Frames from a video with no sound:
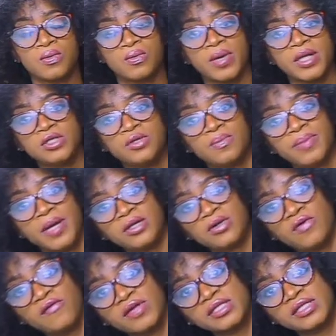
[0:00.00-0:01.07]
When you bend
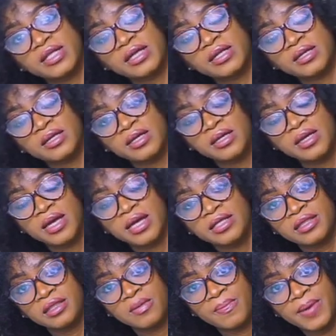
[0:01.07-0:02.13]
over slightly,
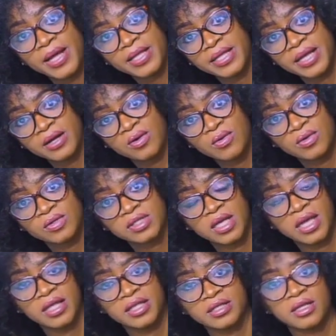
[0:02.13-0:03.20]
and the part that goes
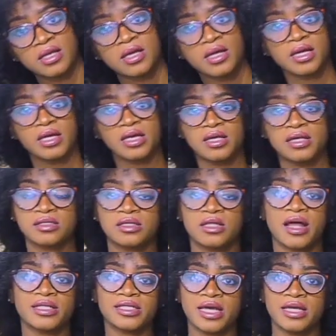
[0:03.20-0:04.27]
in is
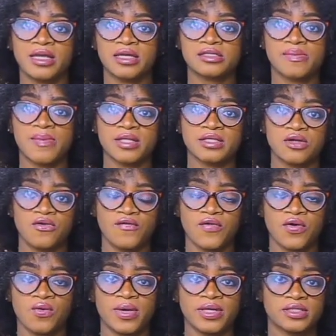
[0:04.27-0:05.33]
that tiniest part of
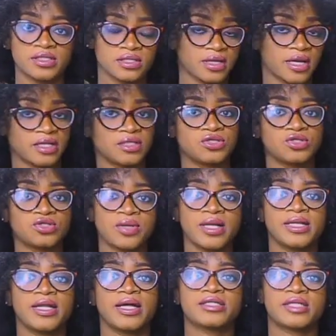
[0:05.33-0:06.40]
your waist. There is
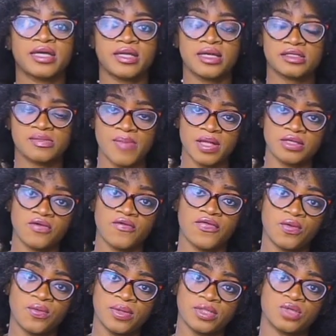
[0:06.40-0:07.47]
usually that tiniest part of
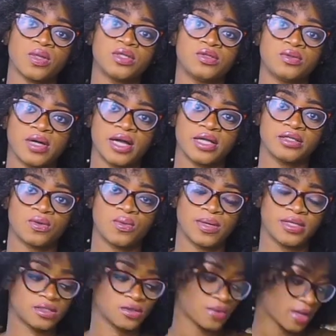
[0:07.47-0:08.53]
the waist when you look at the
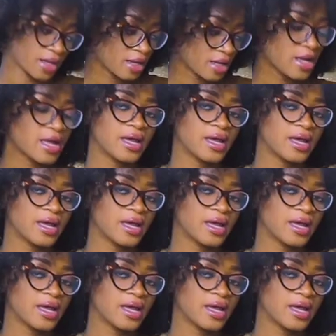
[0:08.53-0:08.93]
waist, okay?